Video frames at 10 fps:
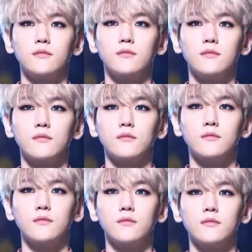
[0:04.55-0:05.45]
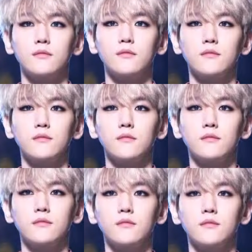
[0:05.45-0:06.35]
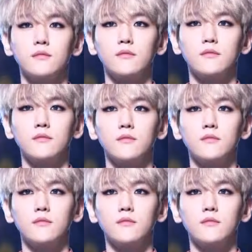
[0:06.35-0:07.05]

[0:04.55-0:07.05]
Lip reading: Nobody speaks.